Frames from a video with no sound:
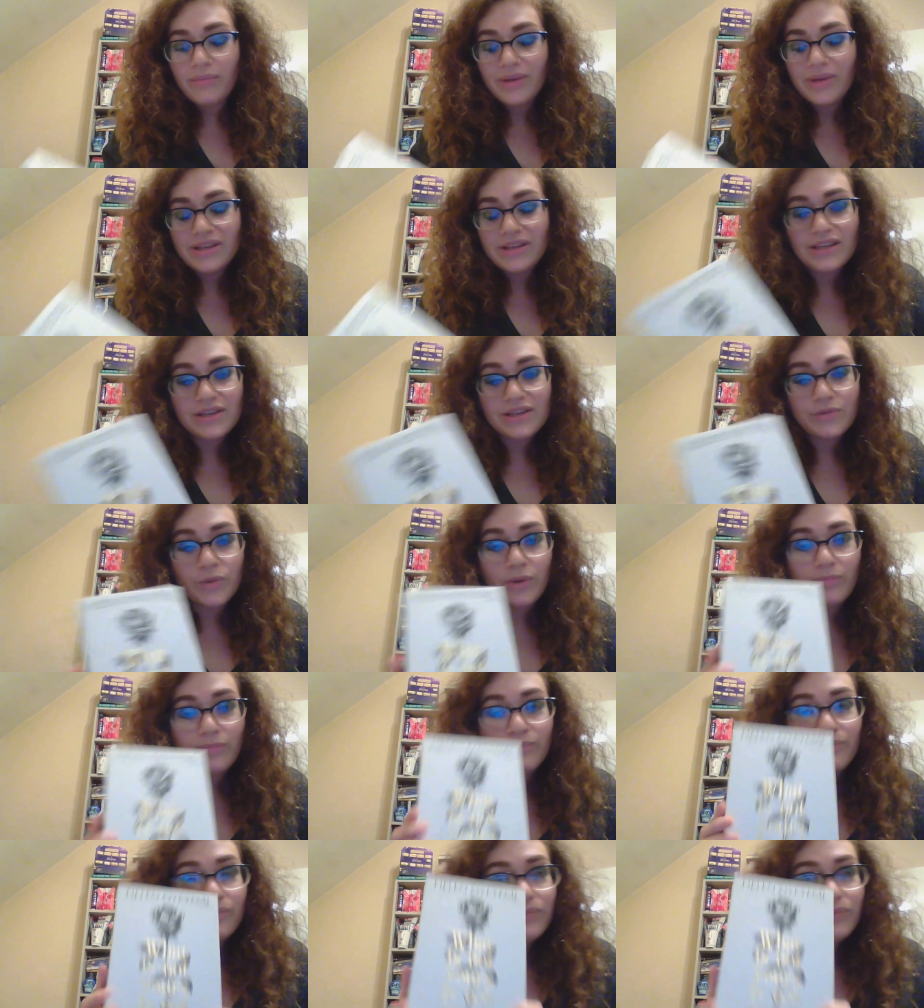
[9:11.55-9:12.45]
is this
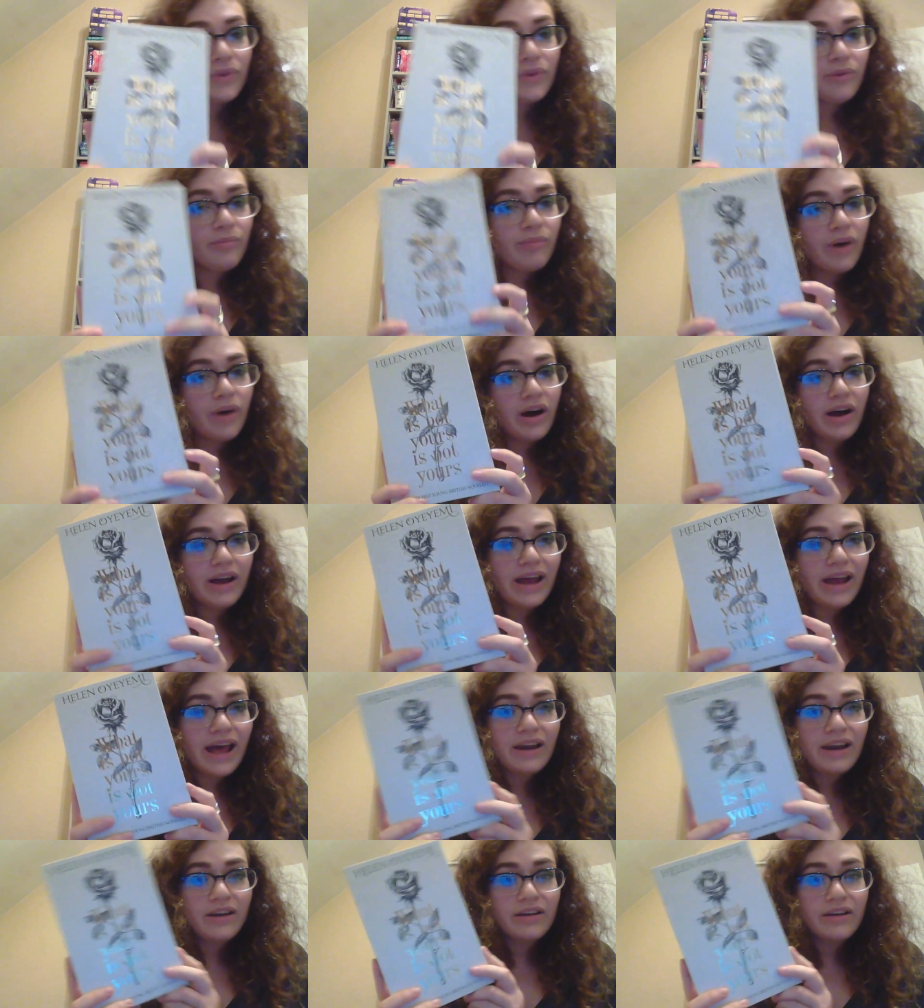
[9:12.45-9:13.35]
one by
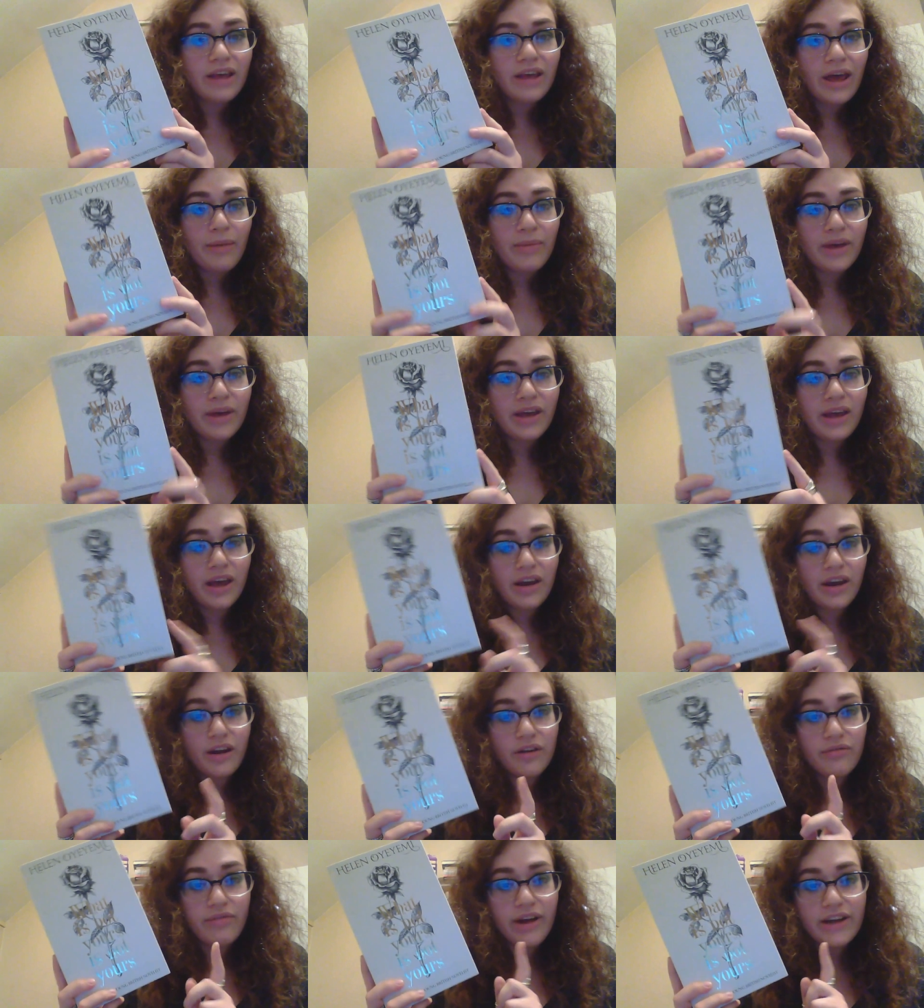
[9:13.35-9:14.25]
Helena Yemi, and
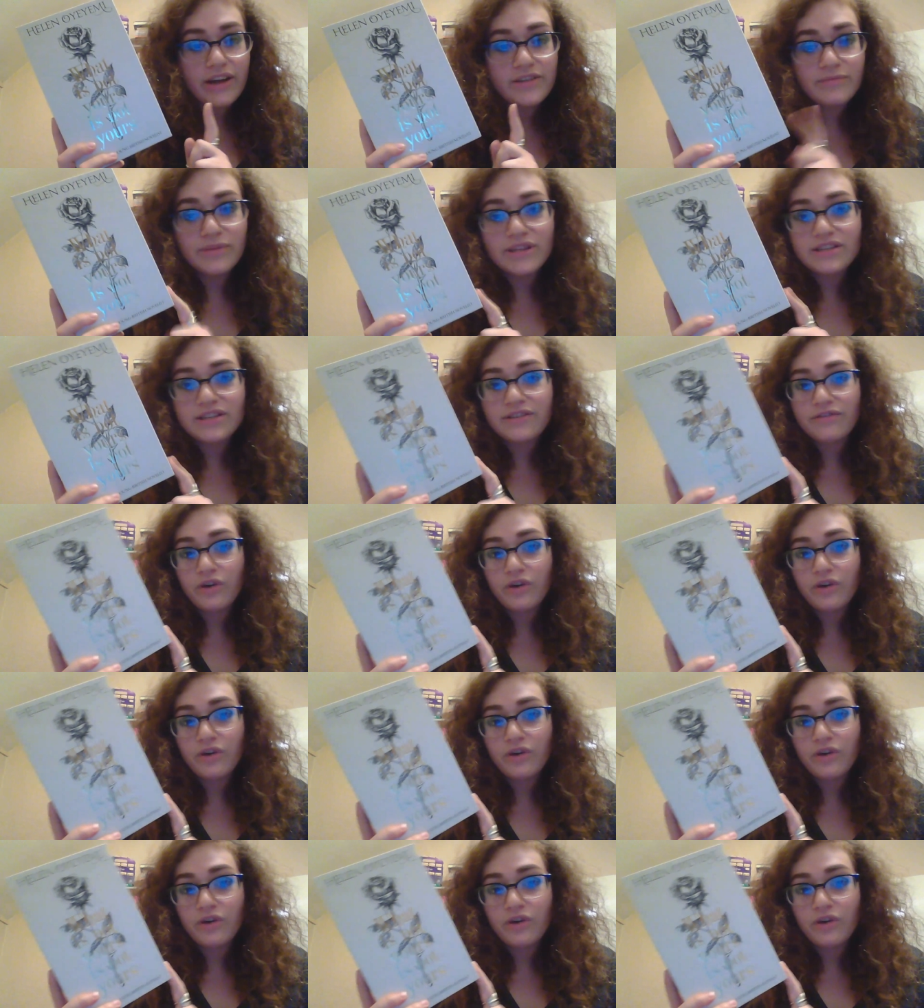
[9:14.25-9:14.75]
I've read Mr.